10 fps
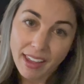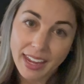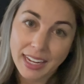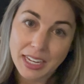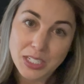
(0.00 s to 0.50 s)

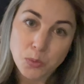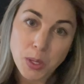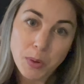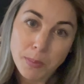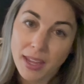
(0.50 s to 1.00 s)
and
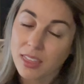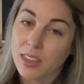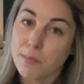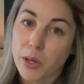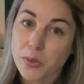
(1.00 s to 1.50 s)
we want to make
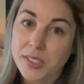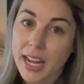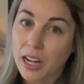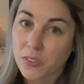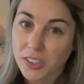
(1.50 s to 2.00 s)
the most
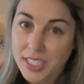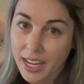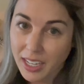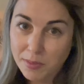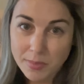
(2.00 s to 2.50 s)
out of your
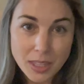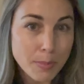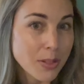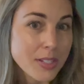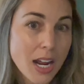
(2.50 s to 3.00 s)
time, the
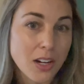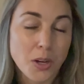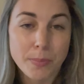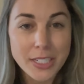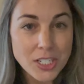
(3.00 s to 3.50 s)
most out of
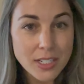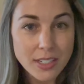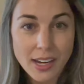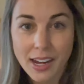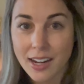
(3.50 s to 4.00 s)
your budget,
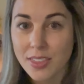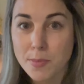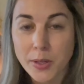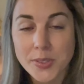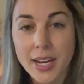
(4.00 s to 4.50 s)
and the
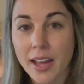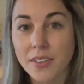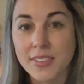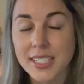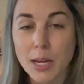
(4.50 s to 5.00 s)
most out
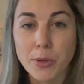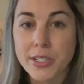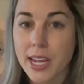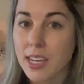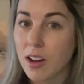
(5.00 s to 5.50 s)
of the time you're
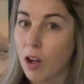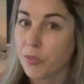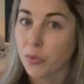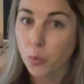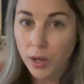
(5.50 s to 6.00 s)
taking off
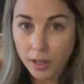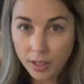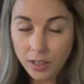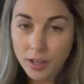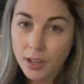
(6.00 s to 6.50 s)
of work.